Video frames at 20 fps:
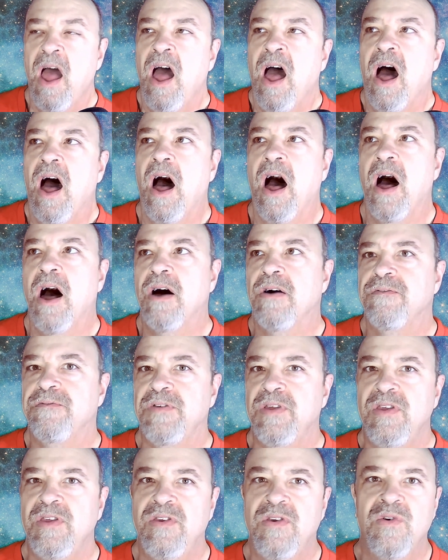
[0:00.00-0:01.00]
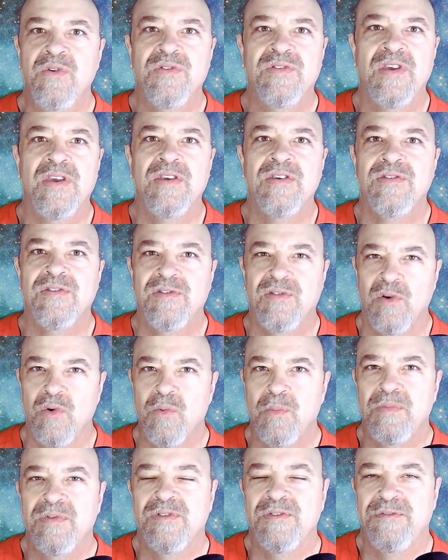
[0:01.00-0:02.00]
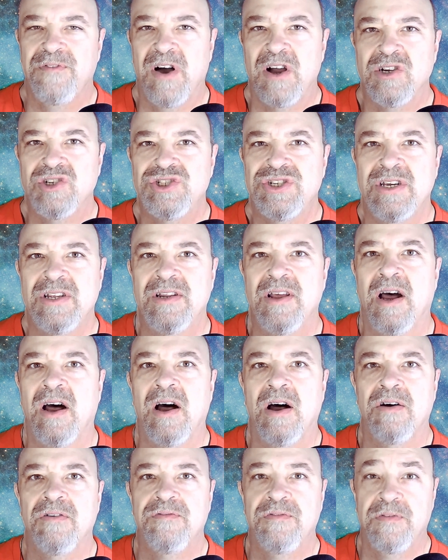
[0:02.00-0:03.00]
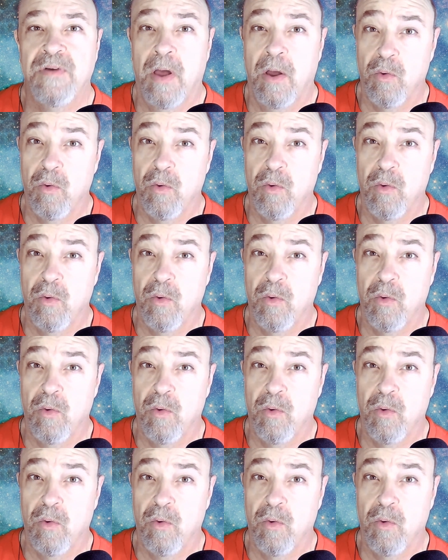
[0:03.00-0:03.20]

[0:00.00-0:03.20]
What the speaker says: of using Zoom's function of